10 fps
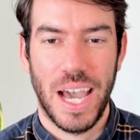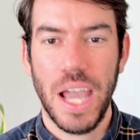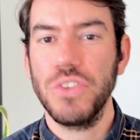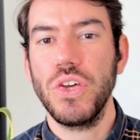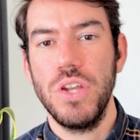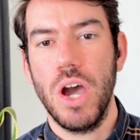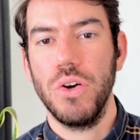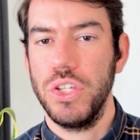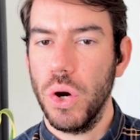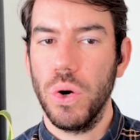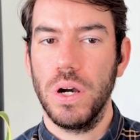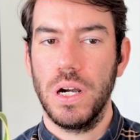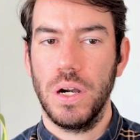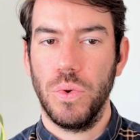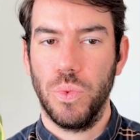I also know
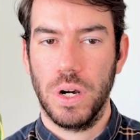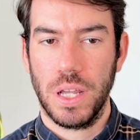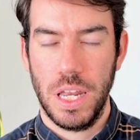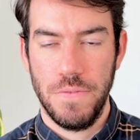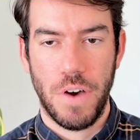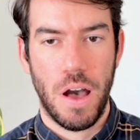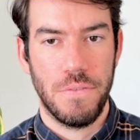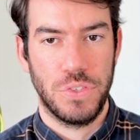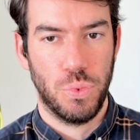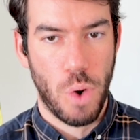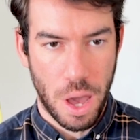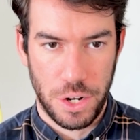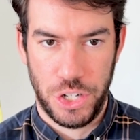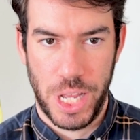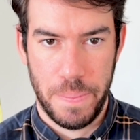your work involves
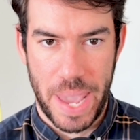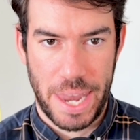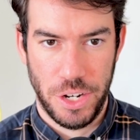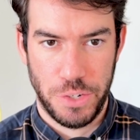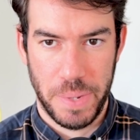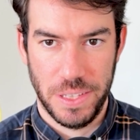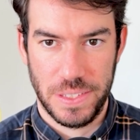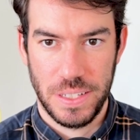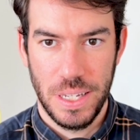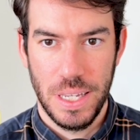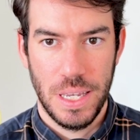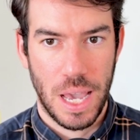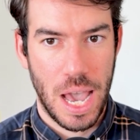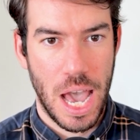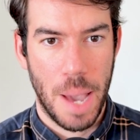watershed management,
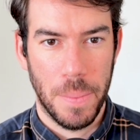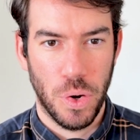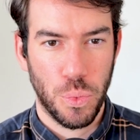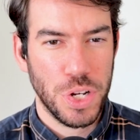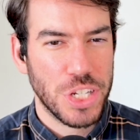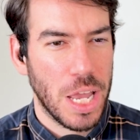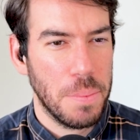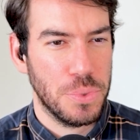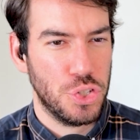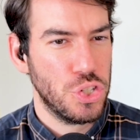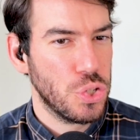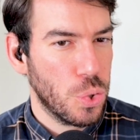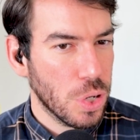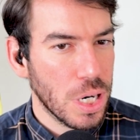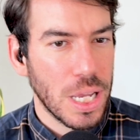which I'm
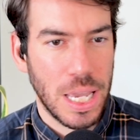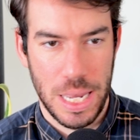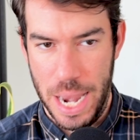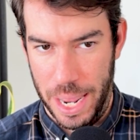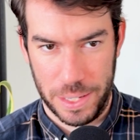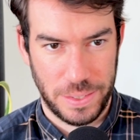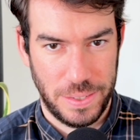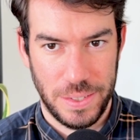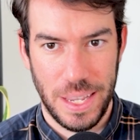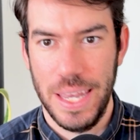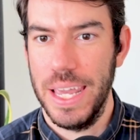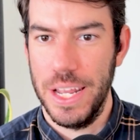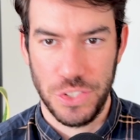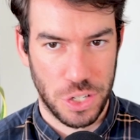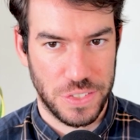sure connects and
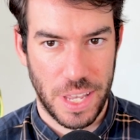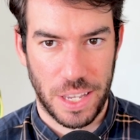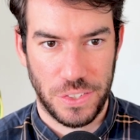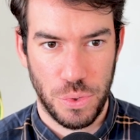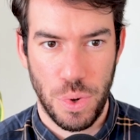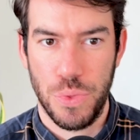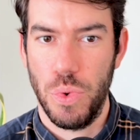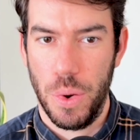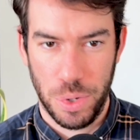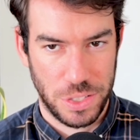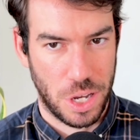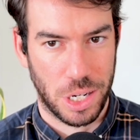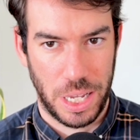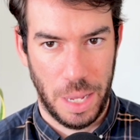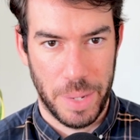intersects with what we're
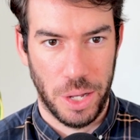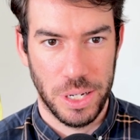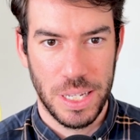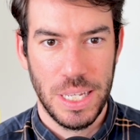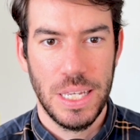talking about.